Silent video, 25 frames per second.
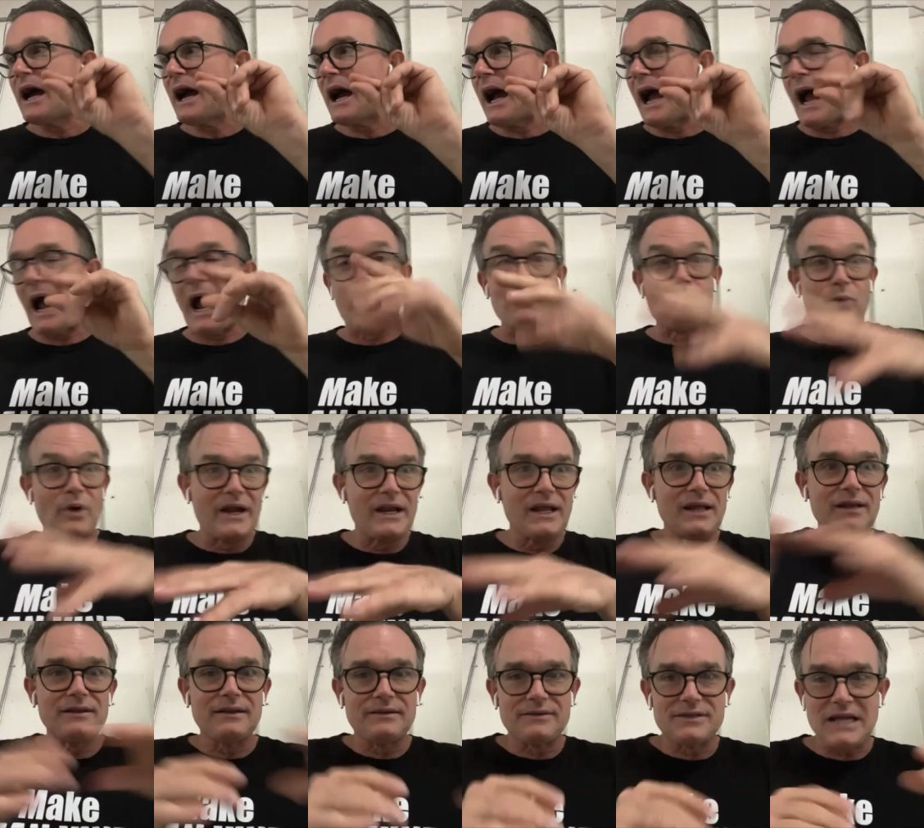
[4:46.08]
I went
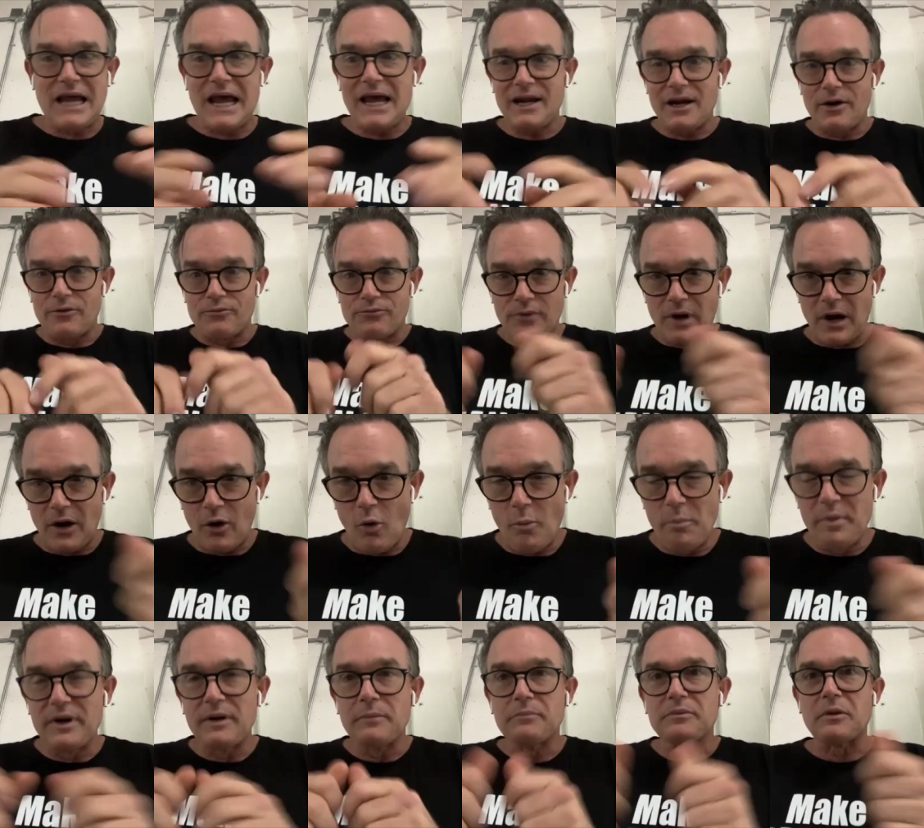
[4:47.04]
inside. I, I,
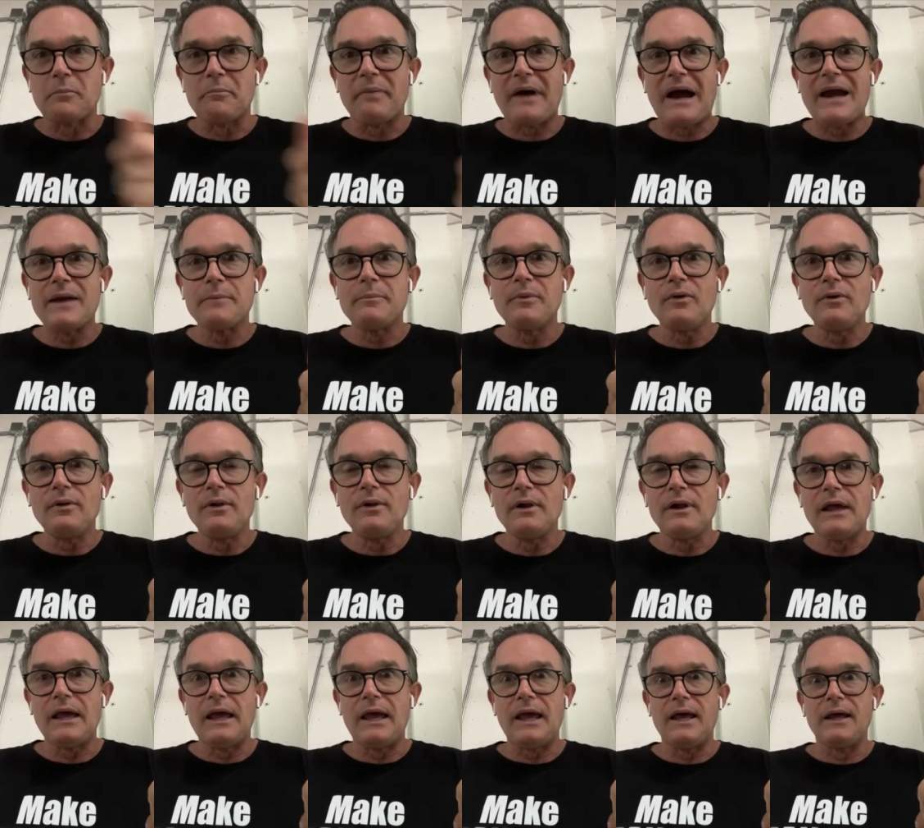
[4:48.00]
opened up the
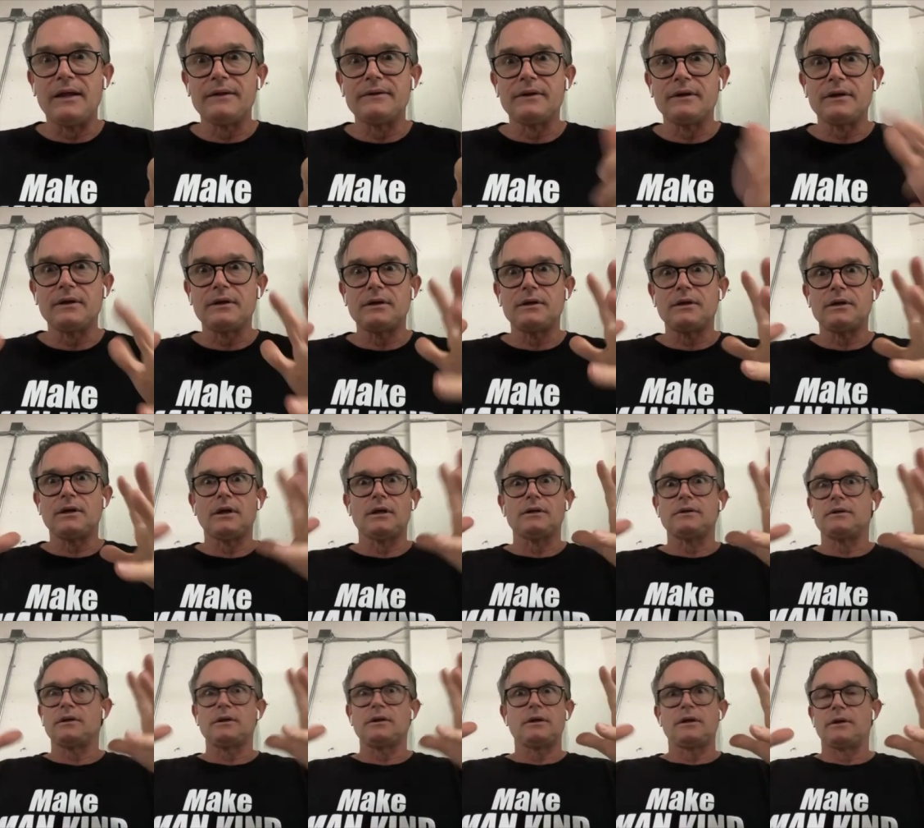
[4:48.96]
Bible, and it
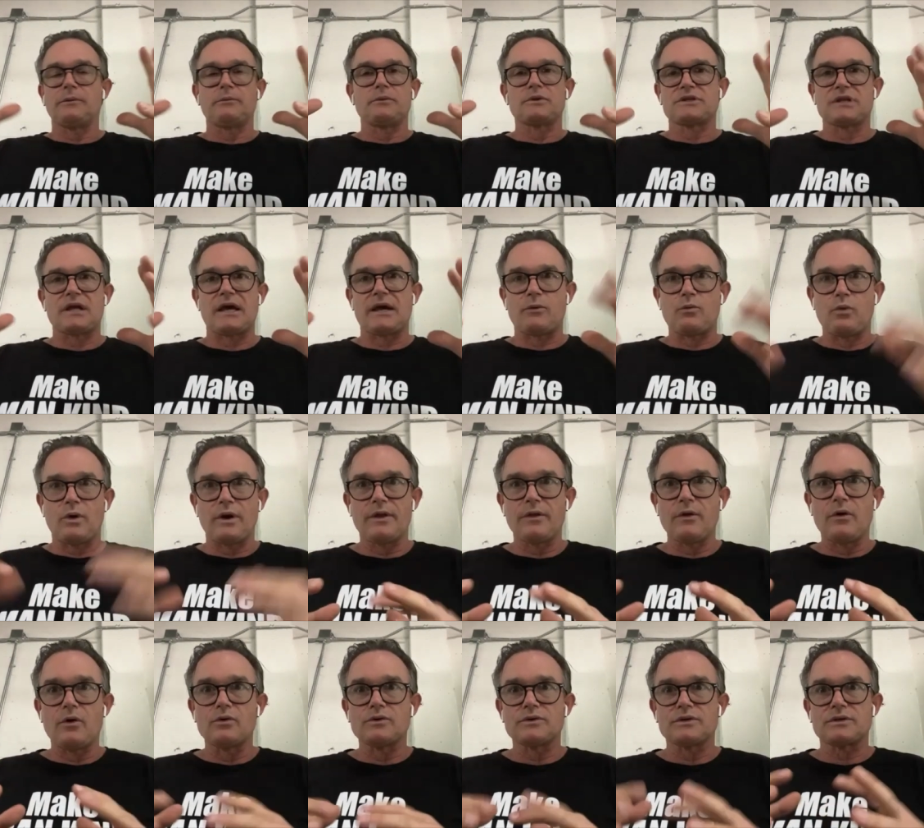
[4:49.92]
it was like one of
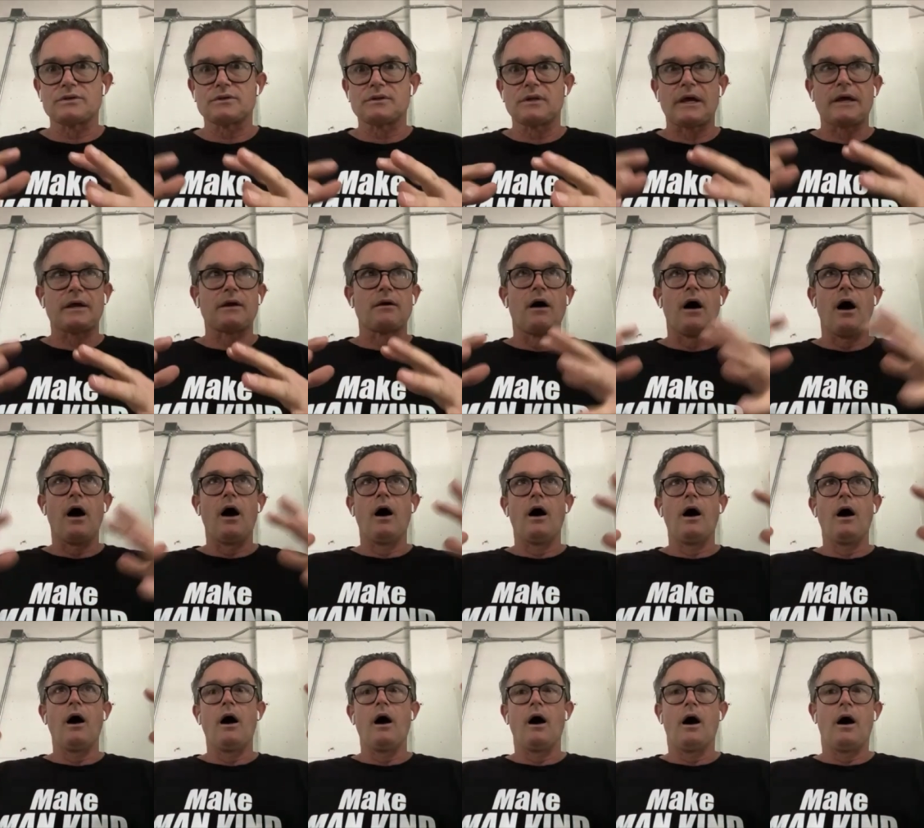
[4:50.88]
those like
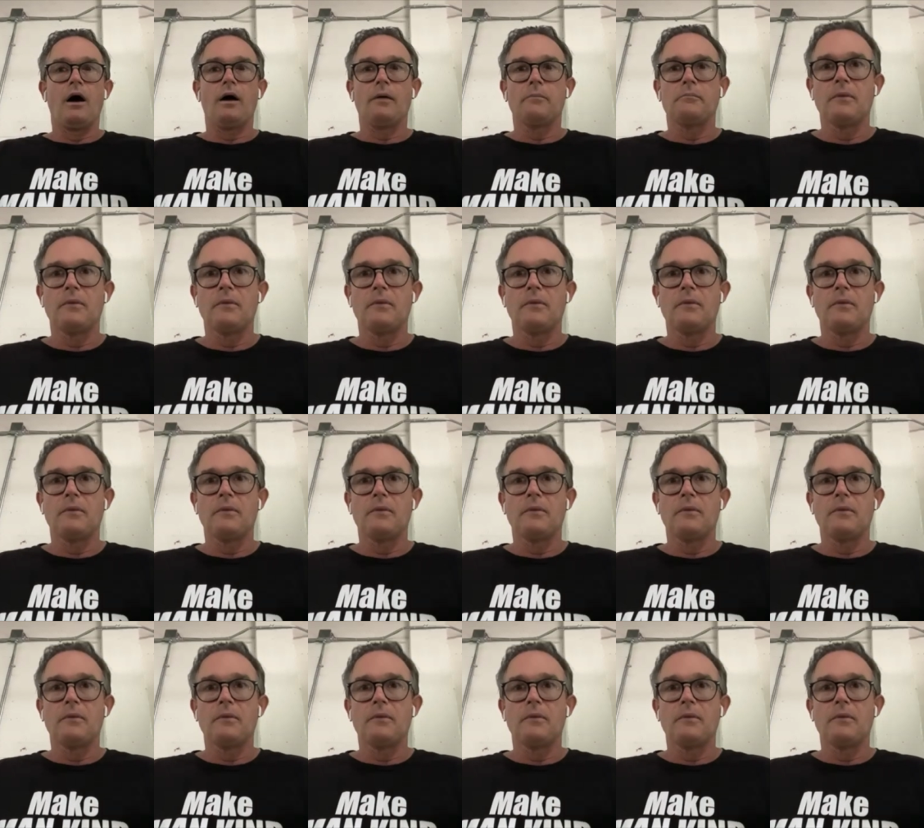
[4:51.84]
ah,